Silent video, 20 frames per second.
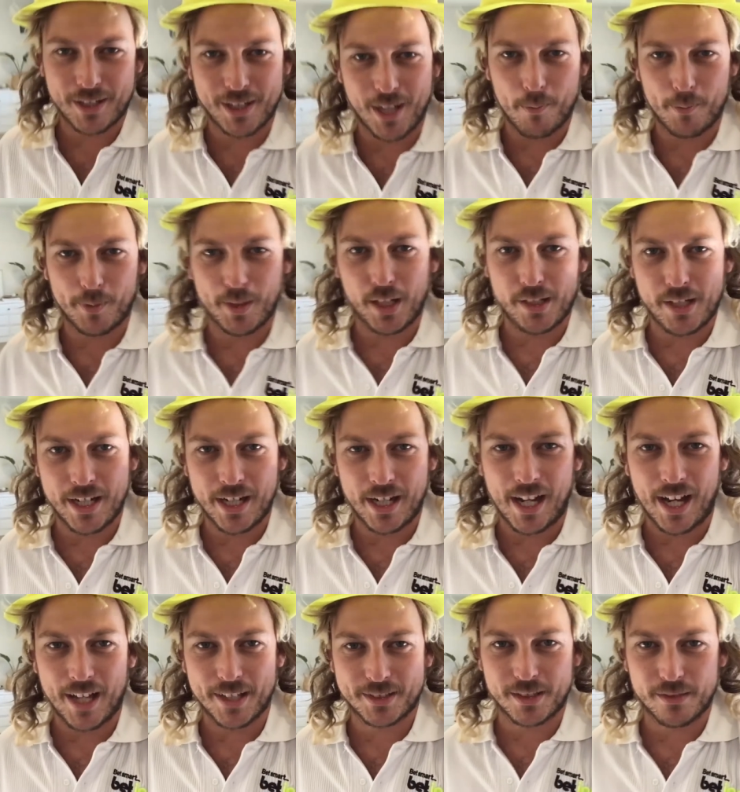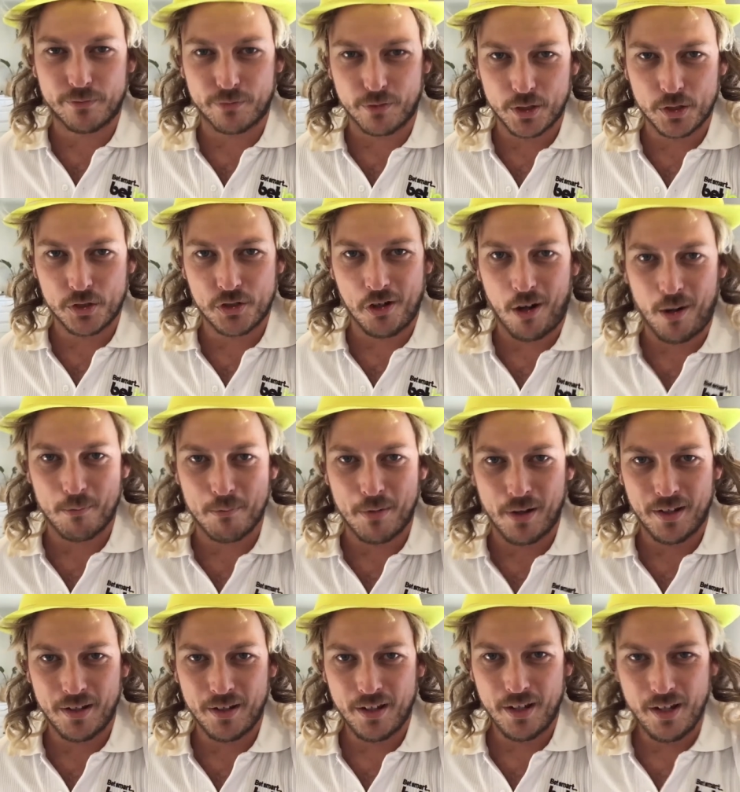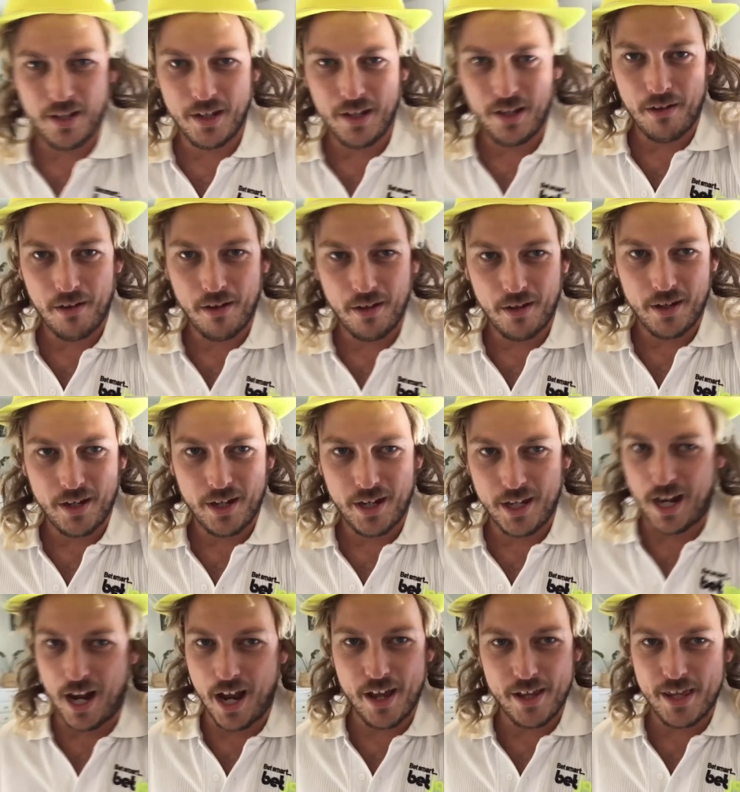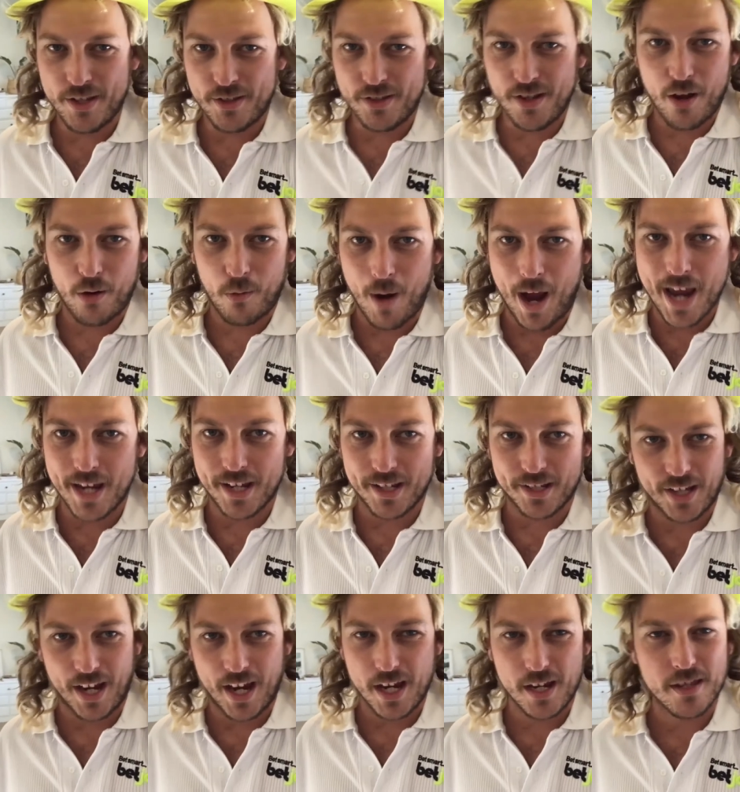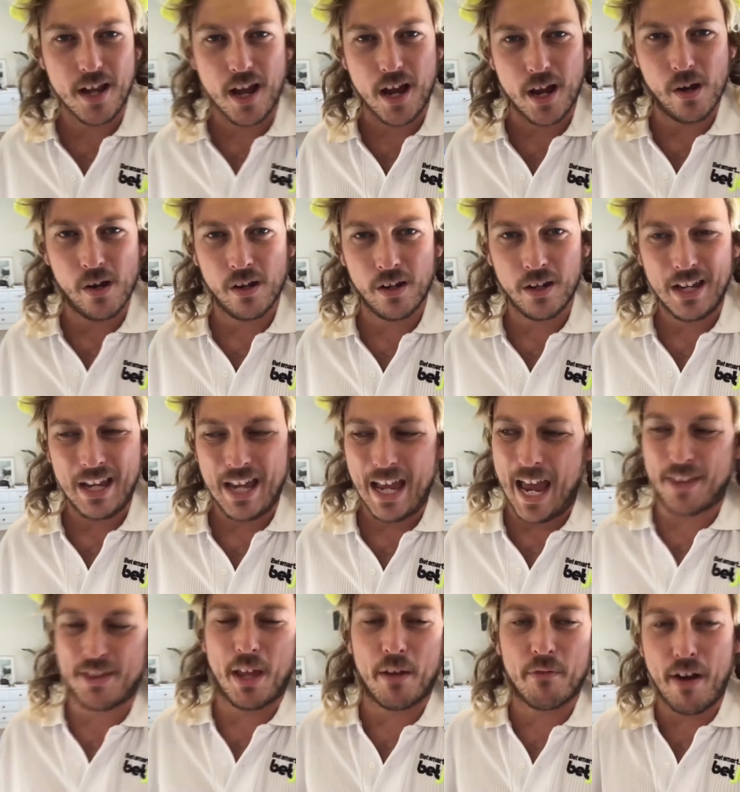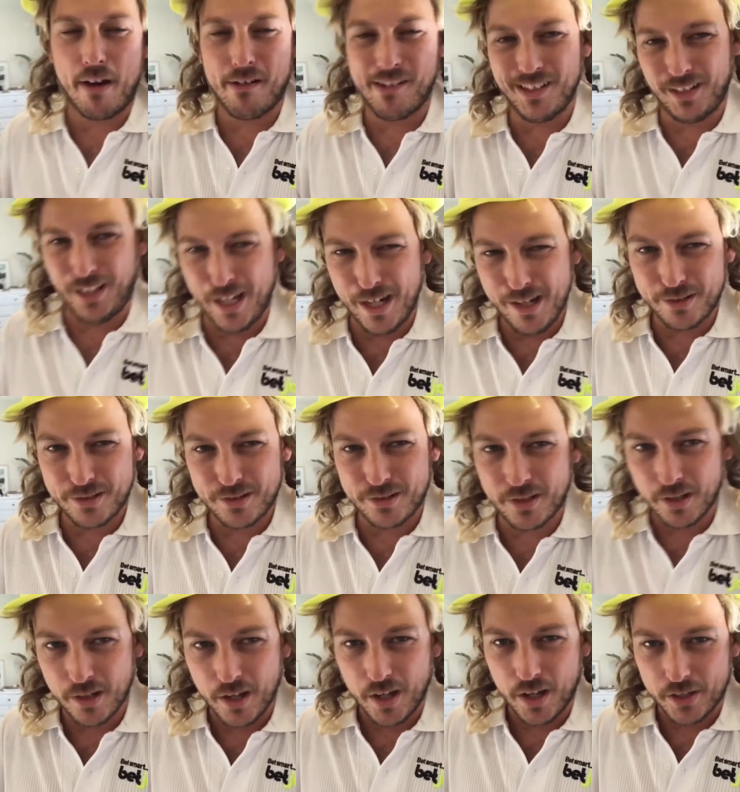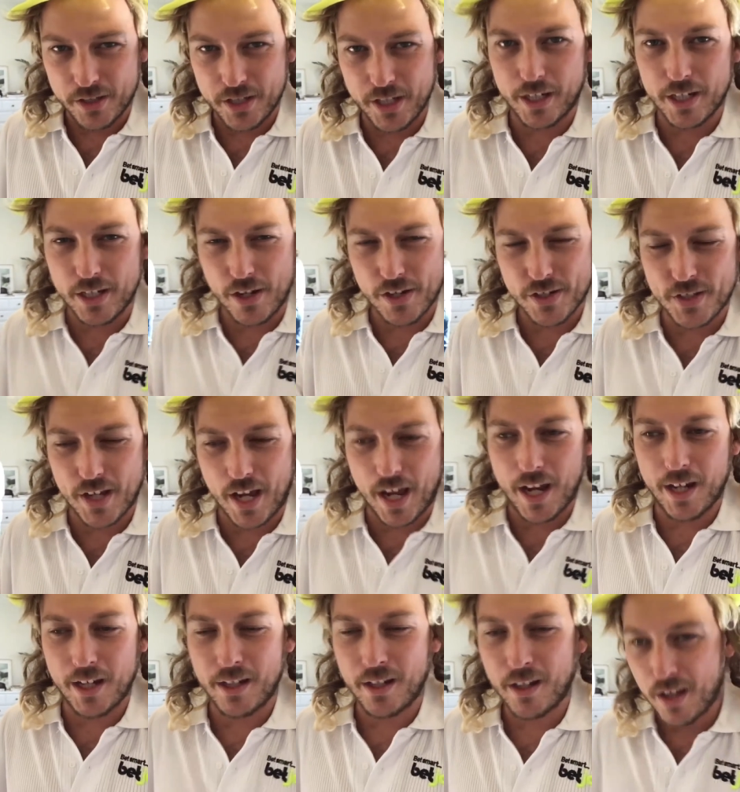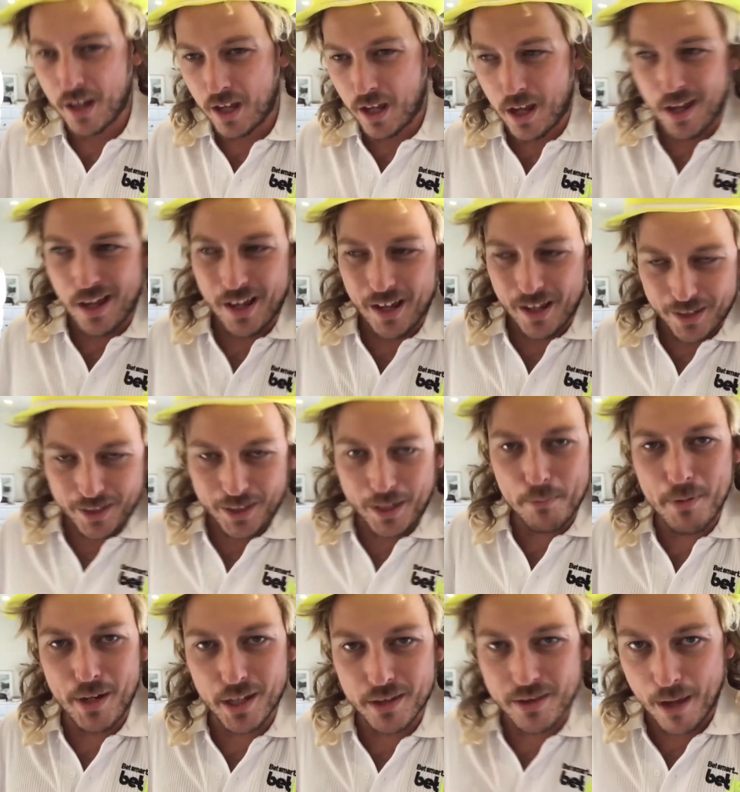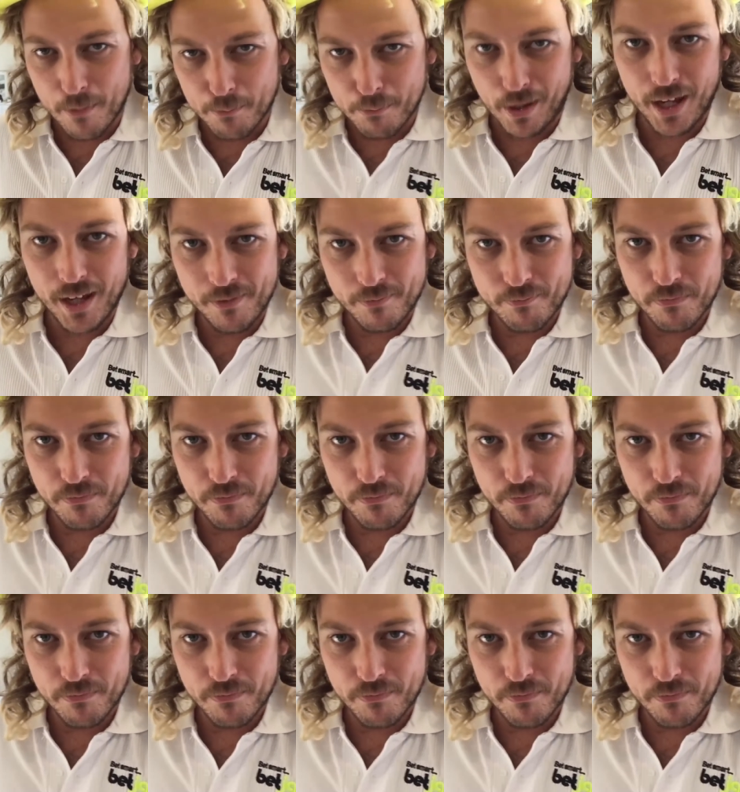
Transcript: coming into here asking for a job. You know, there's no way you're saying no. At the very least, you're going to say, give me a number